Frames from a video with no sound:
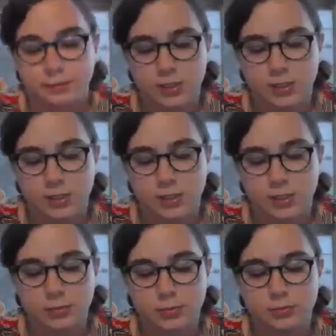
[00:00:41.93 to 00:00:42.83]
Keep
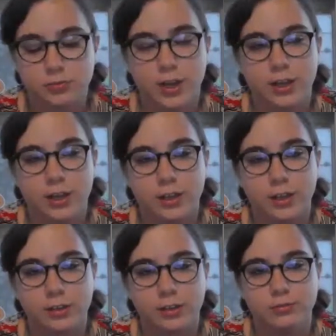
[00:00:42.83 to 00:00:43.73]
track, I
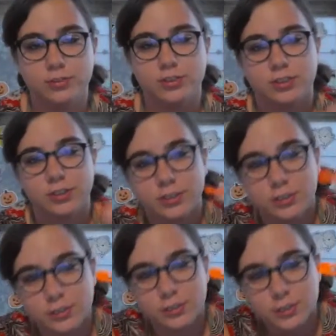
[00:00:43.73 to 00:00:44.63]
use
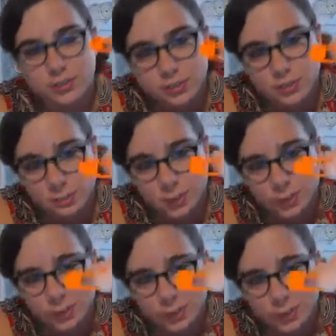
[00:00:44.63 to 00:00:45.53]

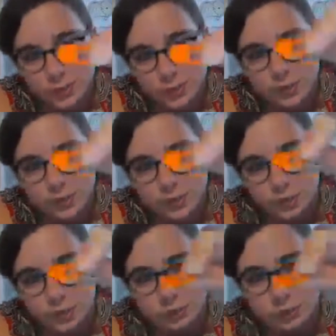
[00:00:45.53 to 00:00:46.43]
stitch
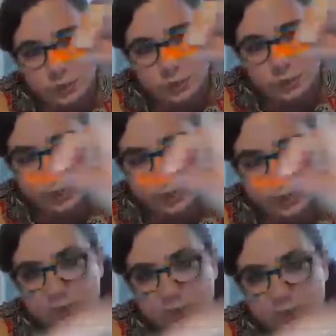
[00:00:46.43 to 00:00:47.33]
markers.
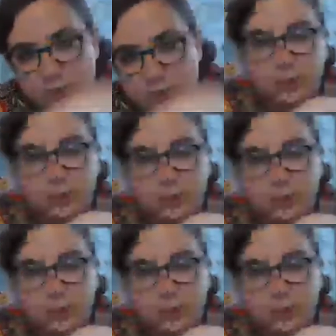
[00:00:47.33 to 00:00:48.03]
They're basically